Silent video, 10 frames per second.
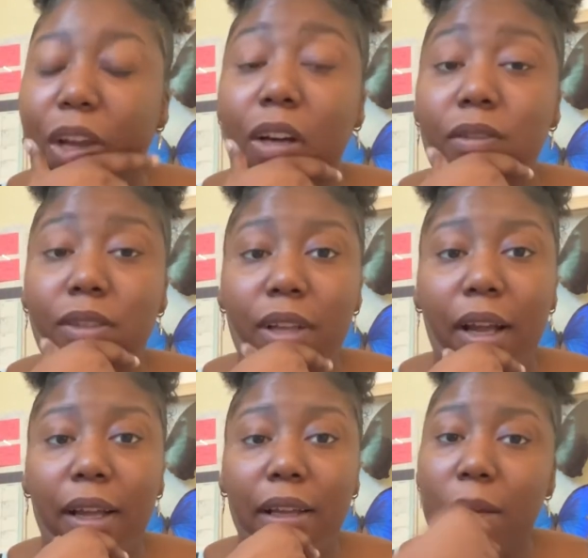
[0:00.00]
earth
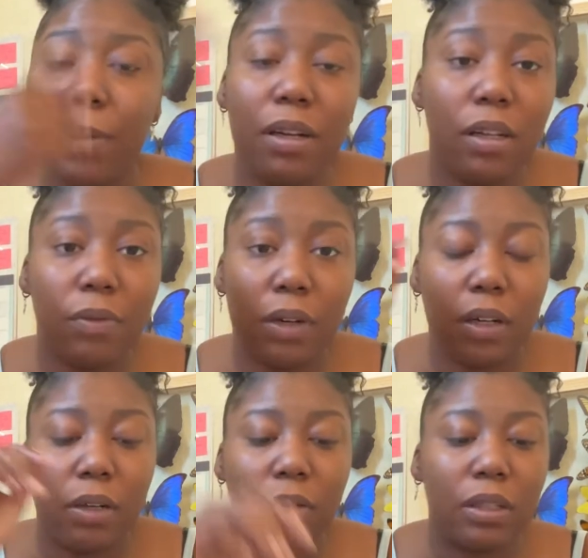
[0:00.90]
sign. It could be another
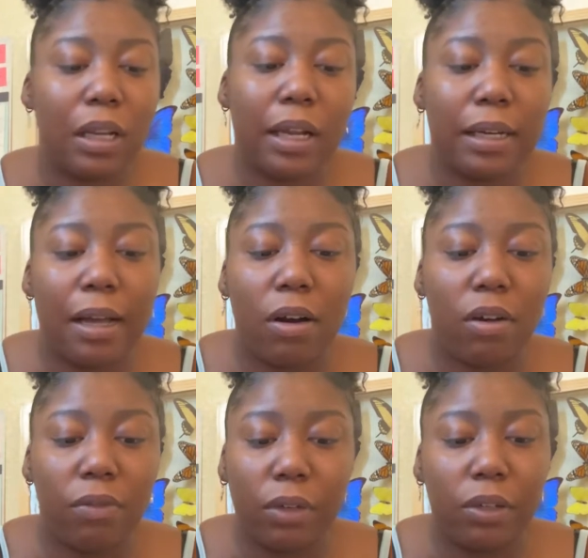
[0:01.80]
Virgo. Like, not
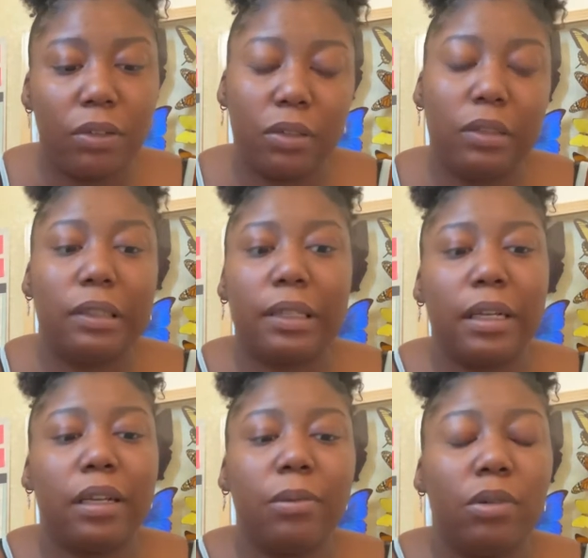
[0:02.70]
all Virgos are the
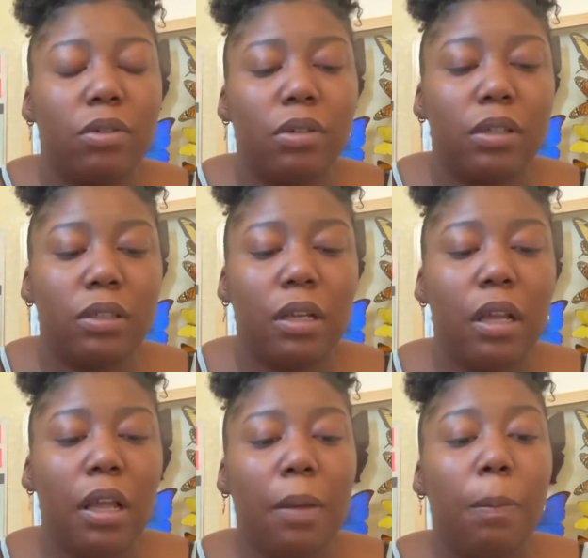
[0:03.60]
same, of course,
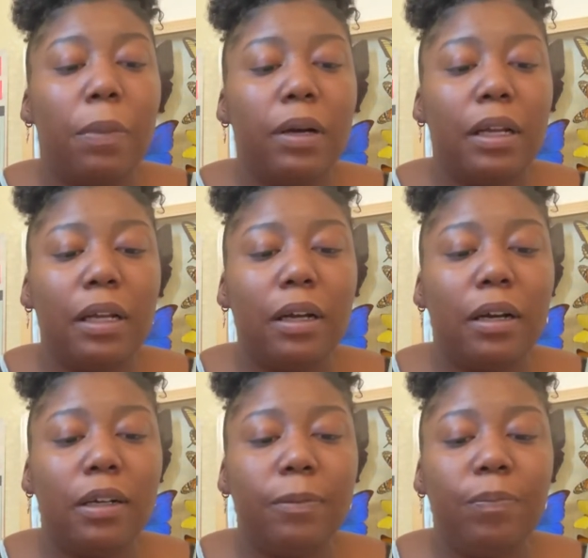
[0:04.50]
but
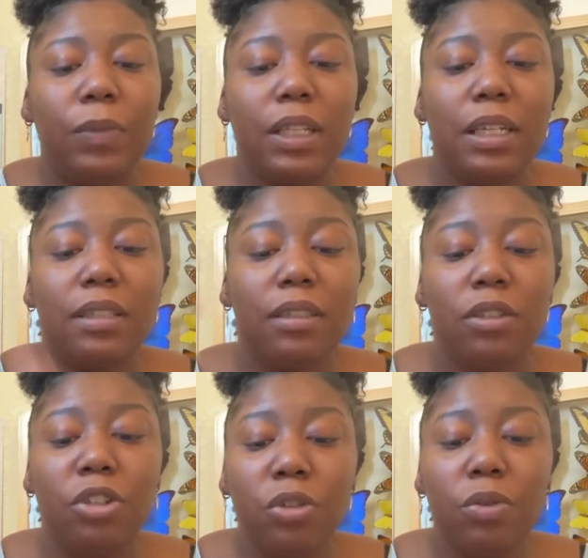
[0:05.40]
this
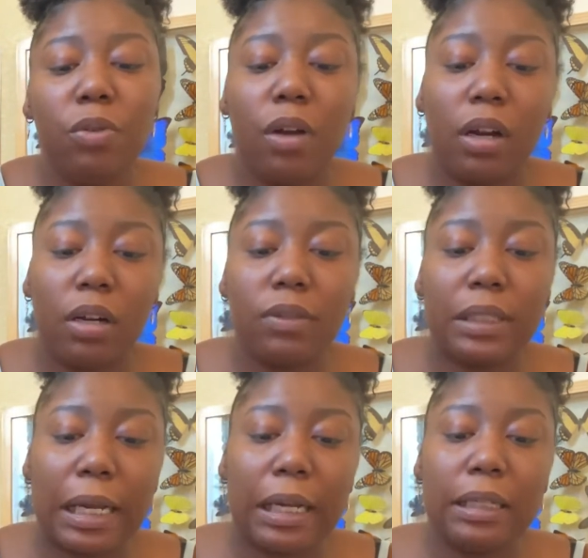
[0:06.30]
new earth
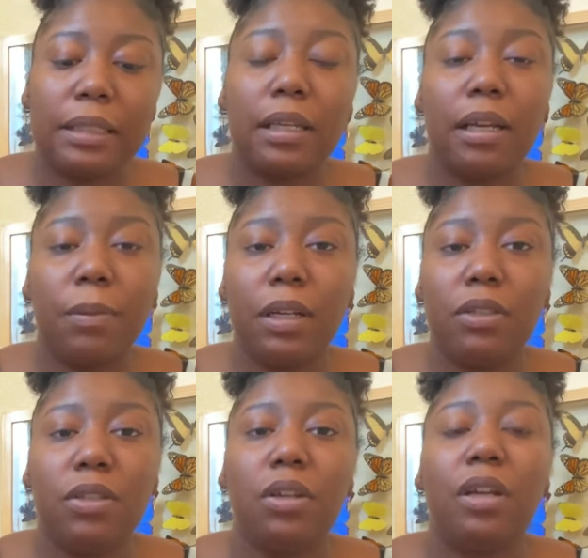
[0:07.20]
sign is coming
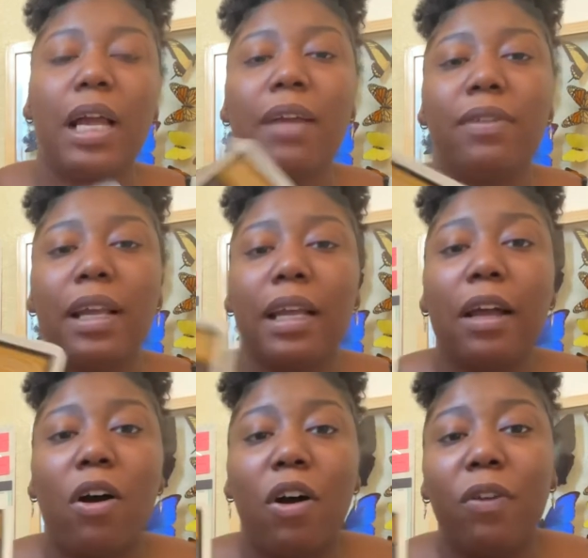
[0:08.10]
into your life that
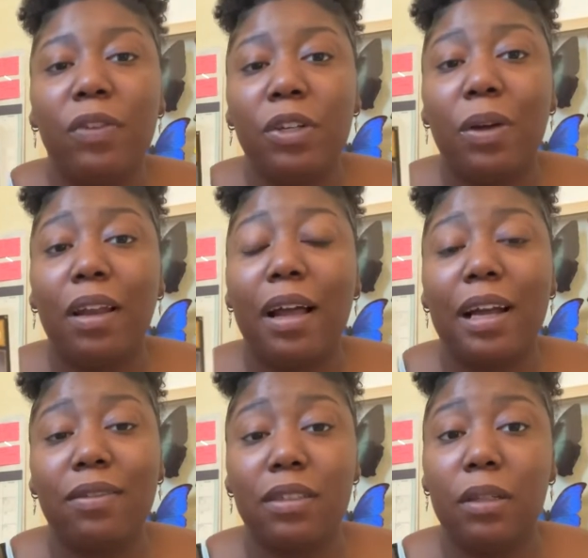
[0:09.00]
can offer you a
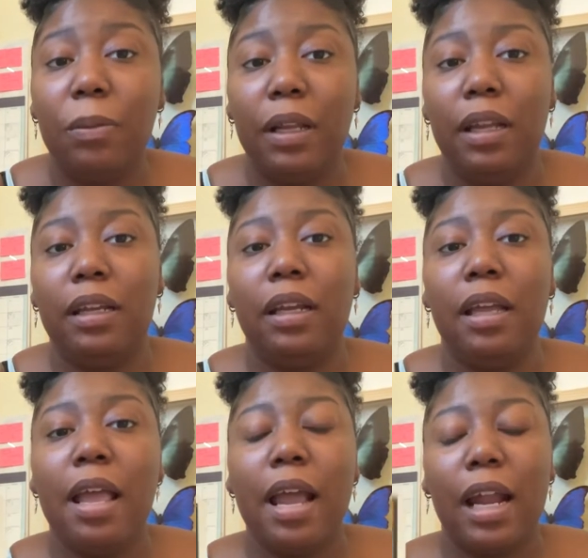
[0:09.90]
lot of stability.
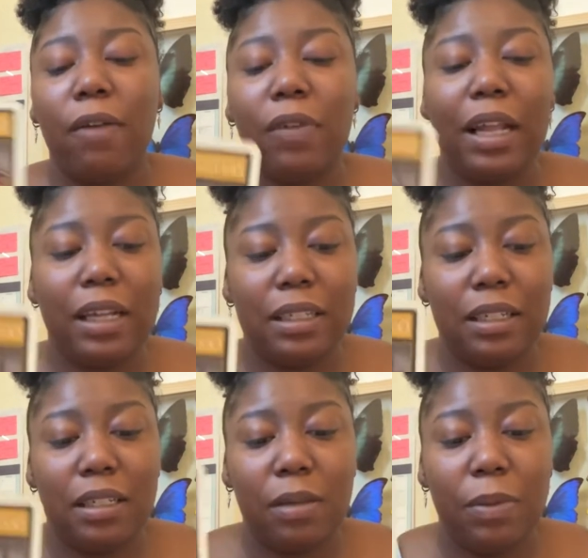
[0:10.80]
And I feel like it's
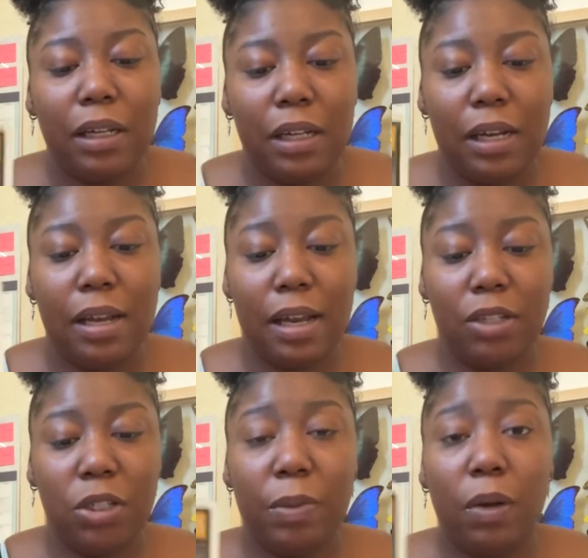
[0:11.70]
the stability
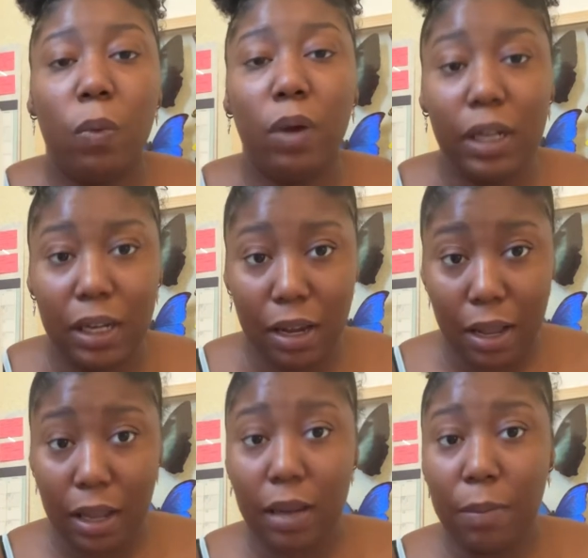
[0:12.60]
that you've been wanting
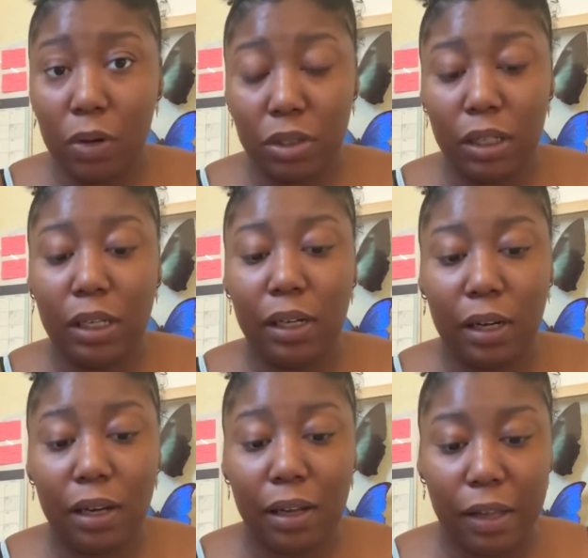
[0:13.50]
emotionally
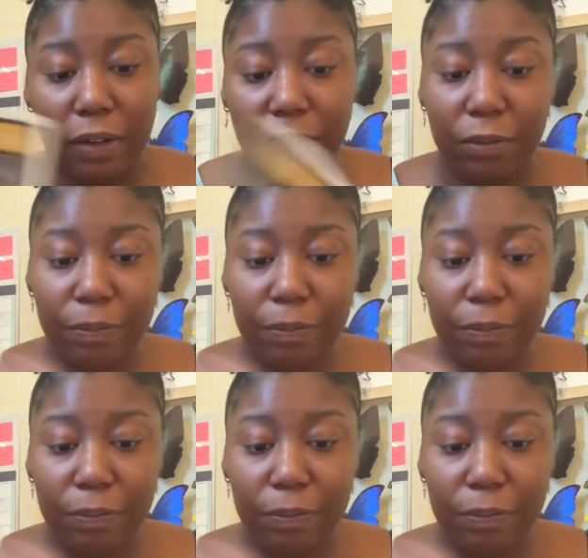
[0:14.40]
in love,